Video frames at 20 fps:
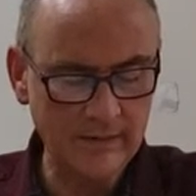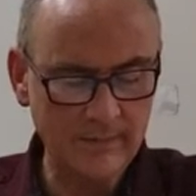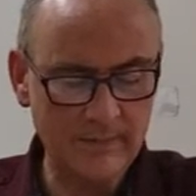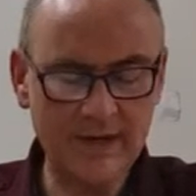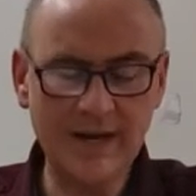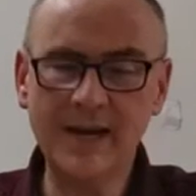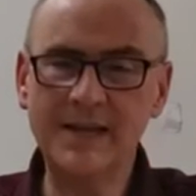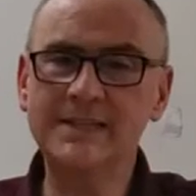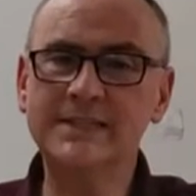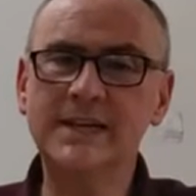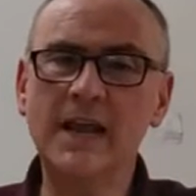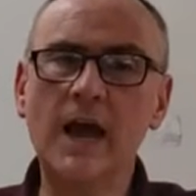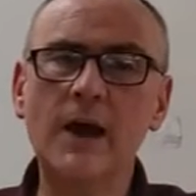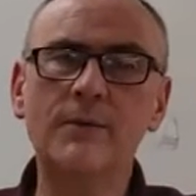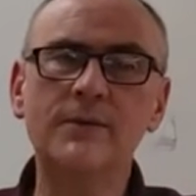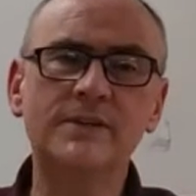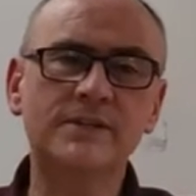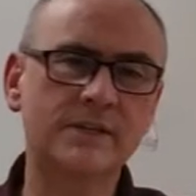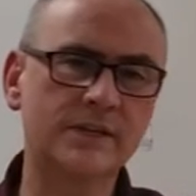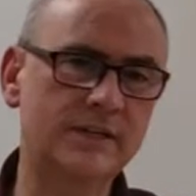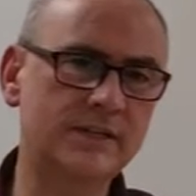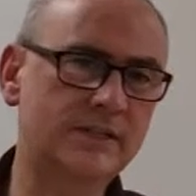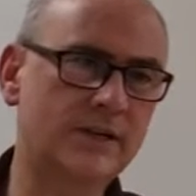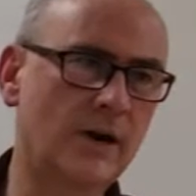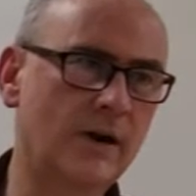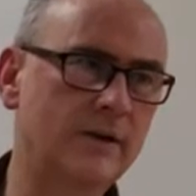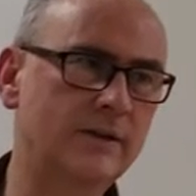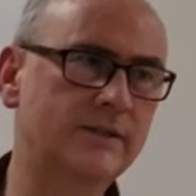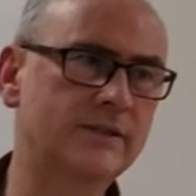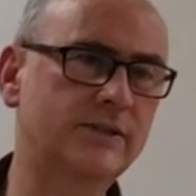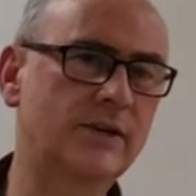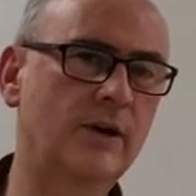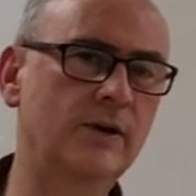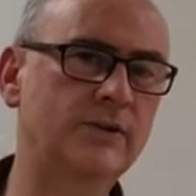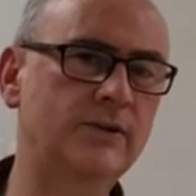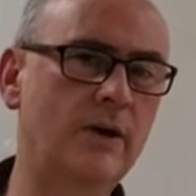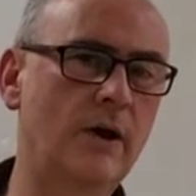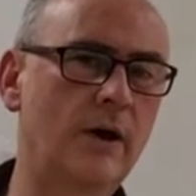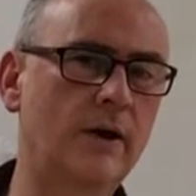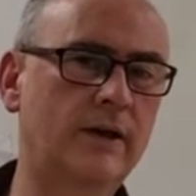Because now he's going to
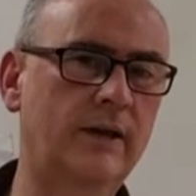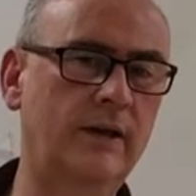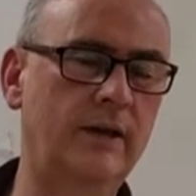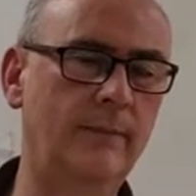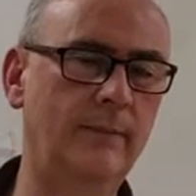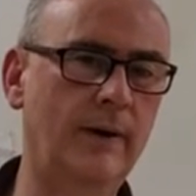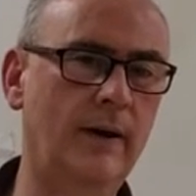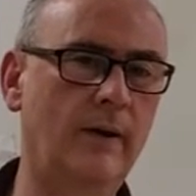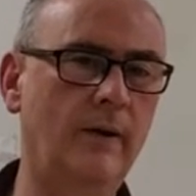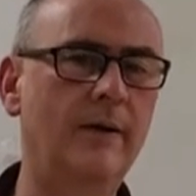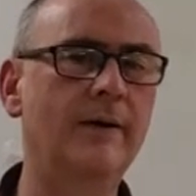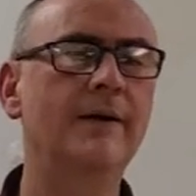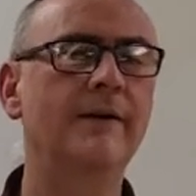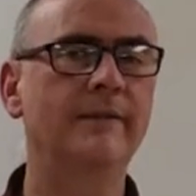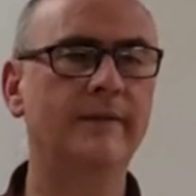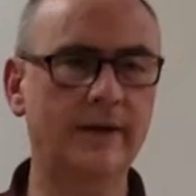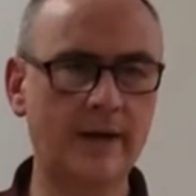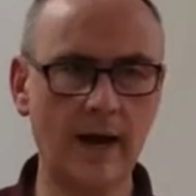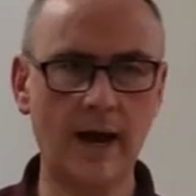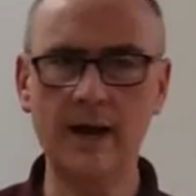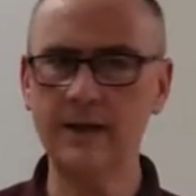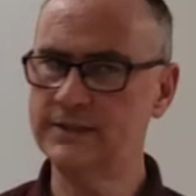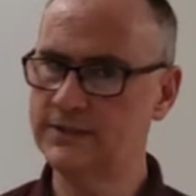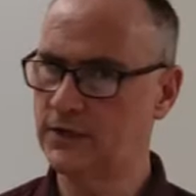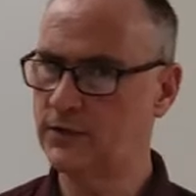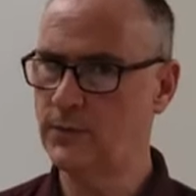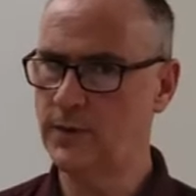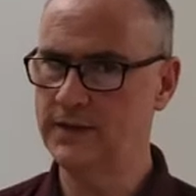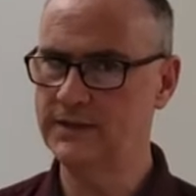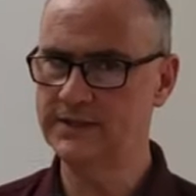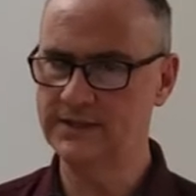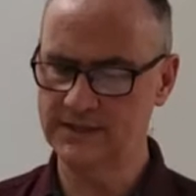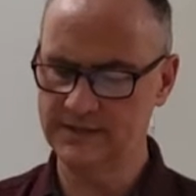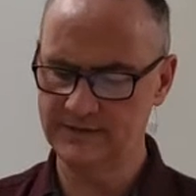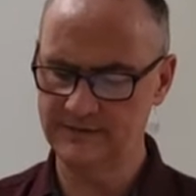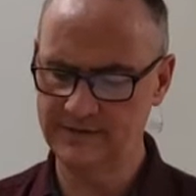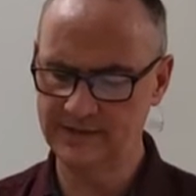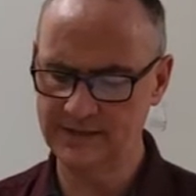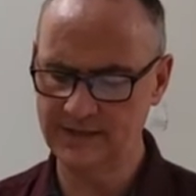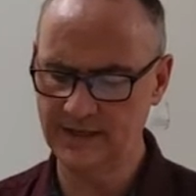start talking about the
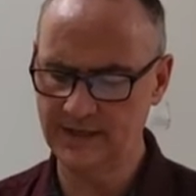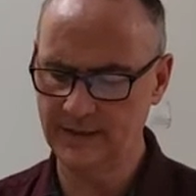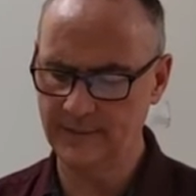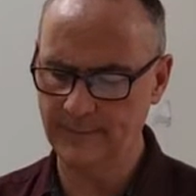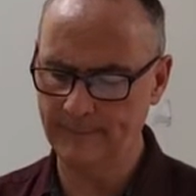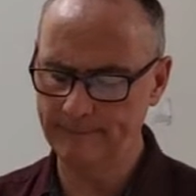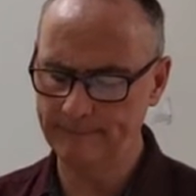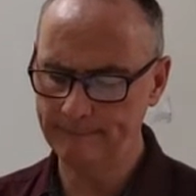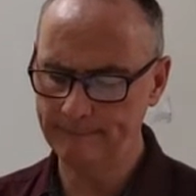consequences of sin.